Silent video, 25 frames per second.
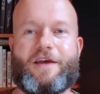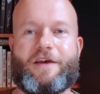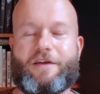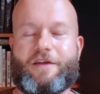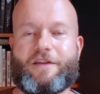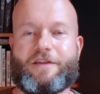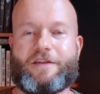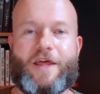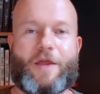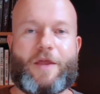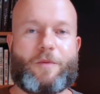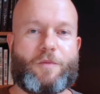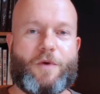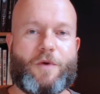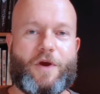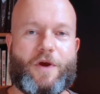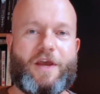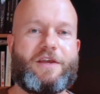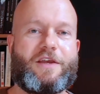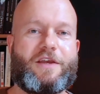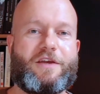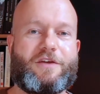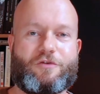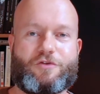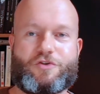that way,
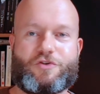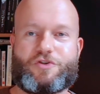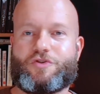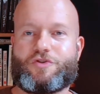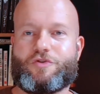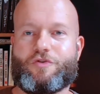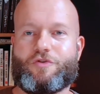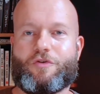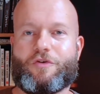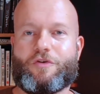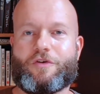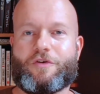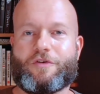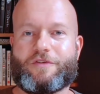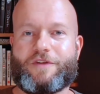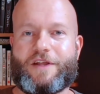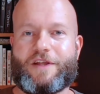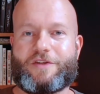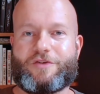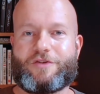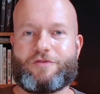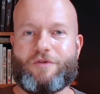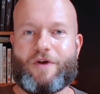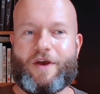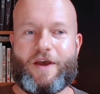you're sure
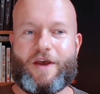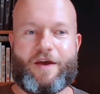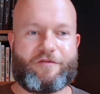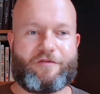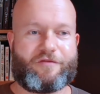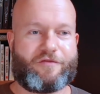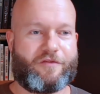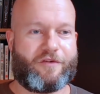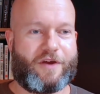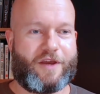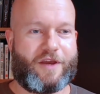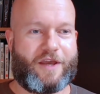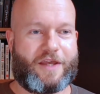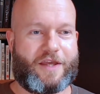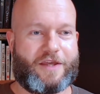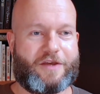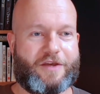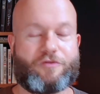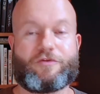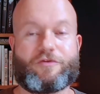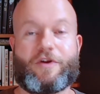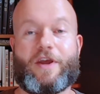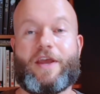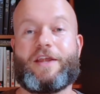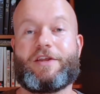that you have a
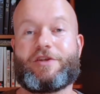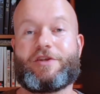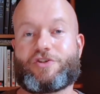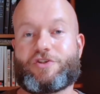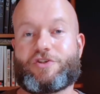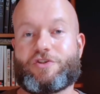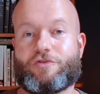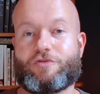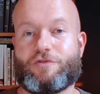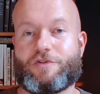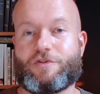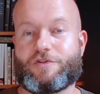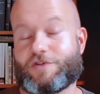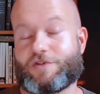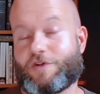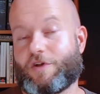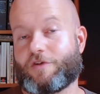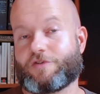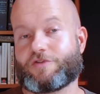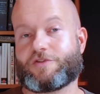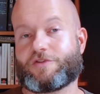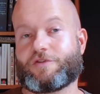range to discuss.